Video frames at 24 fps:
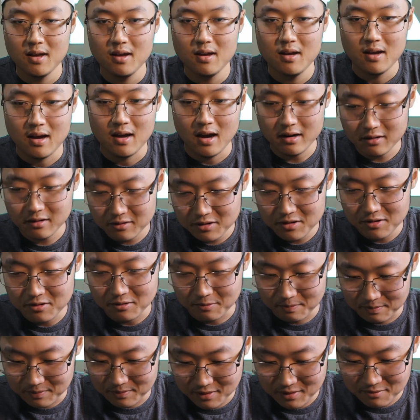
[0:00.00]
I don't
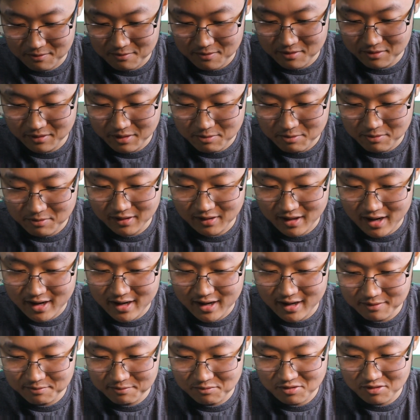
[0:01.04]
know, they really
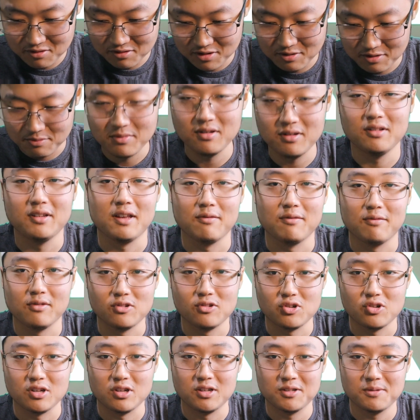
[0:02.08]
rely on more of their melee
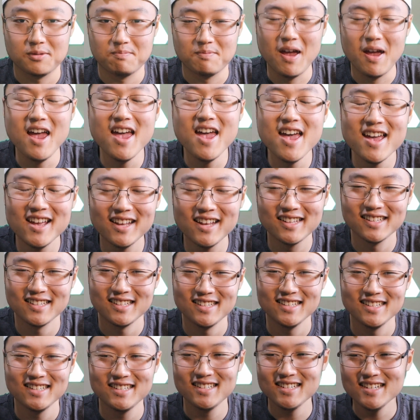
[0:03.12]
infantries.
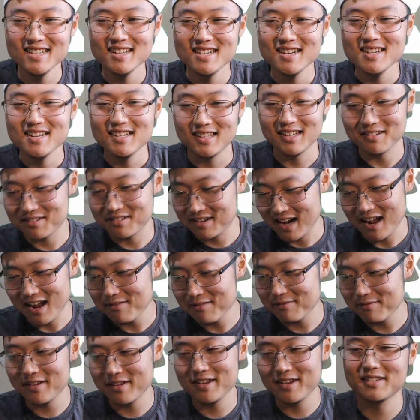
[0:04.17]
Their
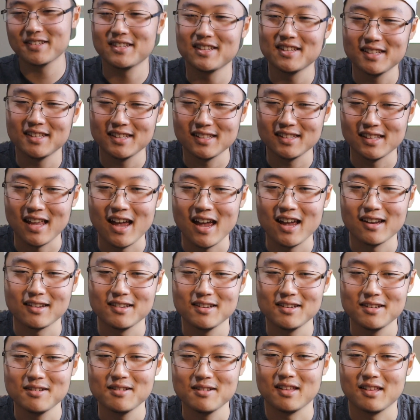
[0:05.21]
cavalry isn't that
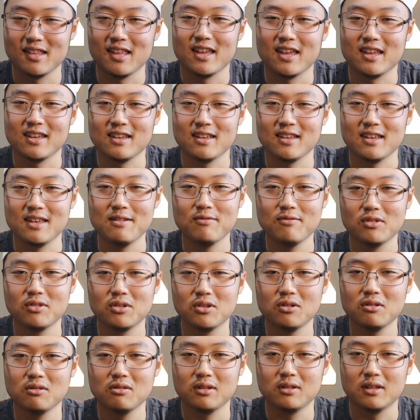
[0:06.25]
good, and like even
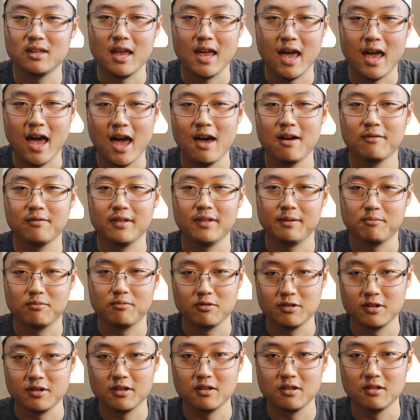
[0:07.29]
though they have like
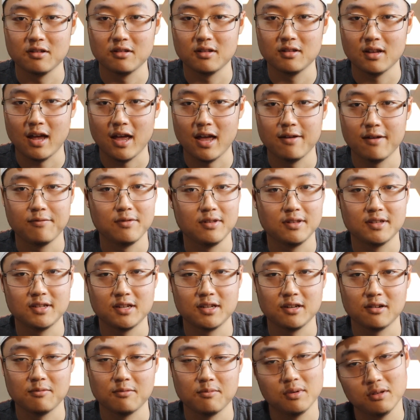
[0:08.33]
pretty good heavy
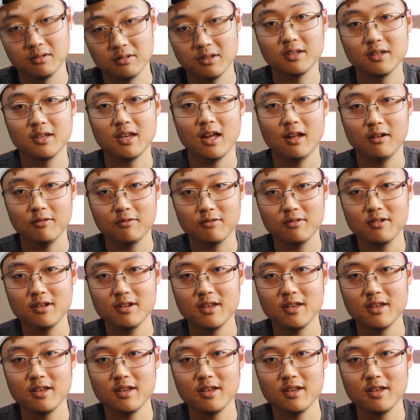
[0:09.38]
tier melee cavalry